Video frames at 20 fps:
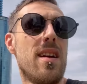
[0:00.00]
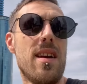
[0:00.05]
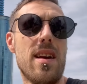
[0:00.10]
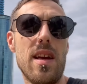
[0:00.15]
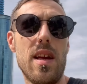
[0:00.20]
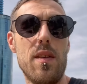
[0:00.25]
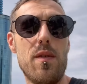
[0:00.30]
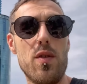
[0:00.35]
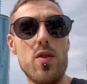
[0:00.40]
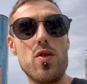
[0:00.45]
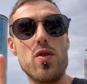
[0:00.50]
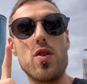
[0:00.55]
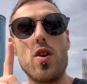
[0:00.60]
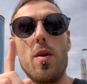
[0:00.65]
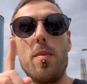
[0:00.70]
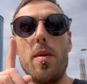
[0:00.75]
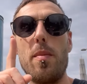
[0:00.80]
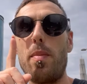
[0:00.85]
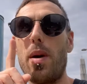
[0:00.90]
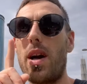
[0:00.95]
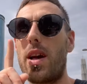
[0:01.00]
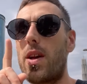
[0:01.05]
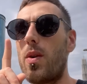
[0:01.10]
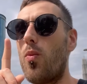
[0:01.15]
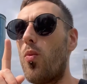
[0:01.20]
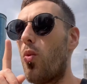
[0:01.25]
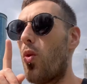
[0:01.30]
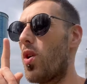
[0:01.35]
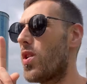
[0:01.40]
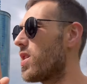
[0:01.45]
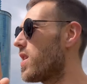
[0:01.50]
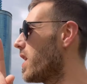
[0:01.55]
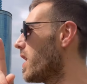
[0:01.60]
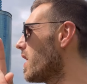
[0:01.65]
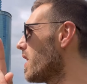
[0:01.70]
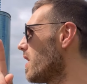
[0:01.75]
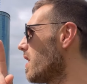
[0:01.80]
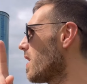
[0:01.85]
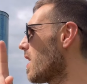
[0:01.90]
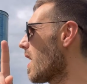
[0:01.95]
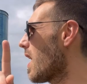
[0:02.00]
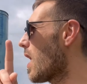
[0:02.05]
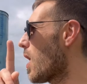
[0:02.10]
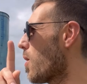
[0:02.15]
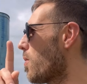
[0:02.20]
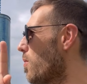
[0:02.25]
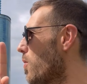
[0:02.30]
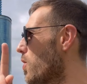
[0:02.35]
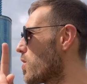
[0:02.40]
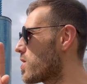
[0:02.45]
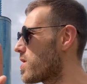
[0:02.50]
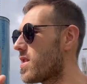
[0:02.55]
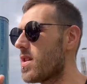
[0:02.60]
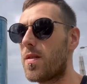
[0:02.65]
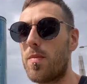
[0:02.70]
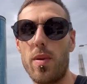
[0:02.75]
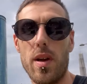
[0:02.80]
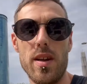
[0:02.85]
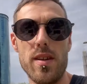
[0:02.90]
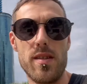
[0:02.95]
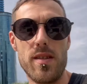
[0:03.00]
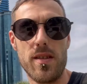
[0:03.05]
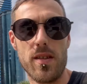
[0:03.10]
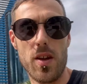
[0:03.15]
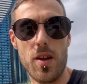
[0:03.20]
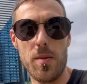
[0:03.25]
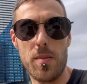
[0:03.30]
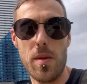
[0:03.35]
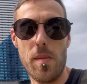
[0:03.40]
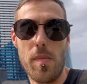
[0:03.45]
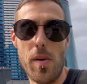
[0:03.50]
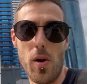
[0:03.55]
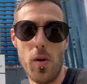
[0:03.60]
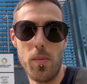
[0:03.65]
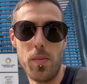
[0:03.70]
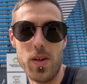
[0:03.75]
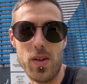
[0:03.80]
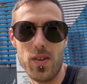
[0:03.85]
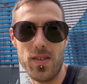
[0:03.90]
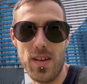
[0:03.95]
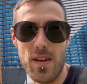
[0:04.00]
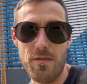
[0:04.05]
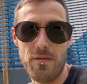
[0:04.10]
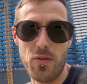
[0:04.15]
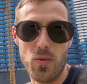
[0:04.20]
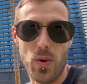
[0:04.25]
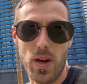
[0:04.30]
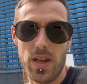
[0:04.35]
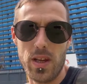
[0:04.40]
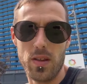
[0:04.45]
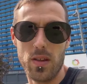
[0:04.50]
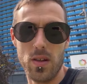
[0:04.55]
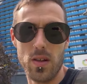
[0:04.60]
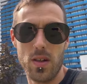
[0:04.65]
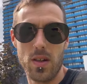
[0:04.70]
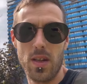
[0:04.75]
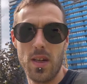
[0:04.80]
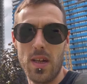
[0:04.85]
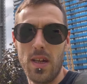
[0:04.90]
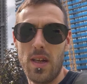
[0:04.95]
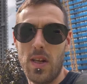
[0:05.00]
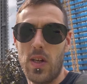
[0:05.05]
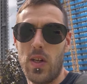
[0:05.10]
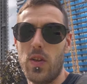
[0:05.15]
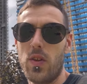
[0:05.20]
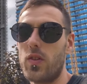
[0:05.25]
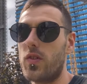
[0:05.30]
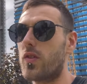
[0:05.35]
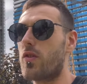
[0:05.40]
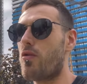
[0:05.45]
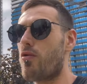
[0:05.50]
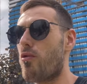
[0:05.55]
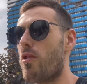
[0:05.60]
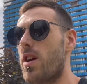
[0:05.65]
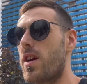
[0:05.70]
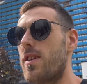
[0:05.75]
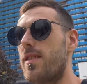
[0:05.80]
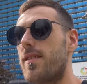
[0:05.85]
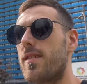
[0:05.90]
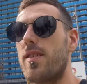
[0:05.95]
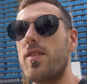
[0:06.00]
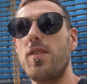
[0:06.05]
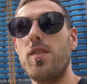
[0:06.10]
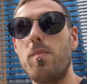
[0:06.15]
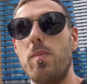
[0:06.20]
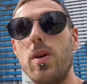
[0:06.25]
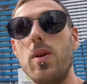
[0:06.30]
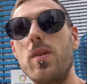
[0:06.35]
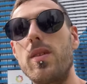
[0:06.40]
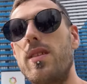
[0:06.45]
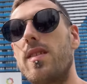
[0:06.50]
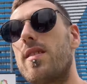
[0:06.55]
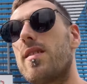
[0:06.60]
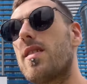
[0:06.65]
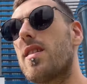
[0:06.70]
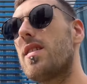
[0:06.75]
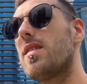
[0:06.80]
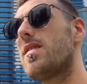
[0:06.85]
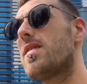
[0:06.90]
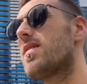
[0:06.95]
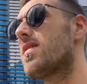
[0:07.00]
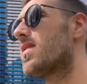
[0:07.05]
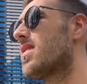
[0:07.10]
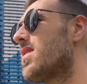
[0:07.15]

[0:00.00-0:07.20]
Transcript: Even just coming back in 1 year, how much this place is going to be built, because everywhere you look, there's cranes and there's building sites.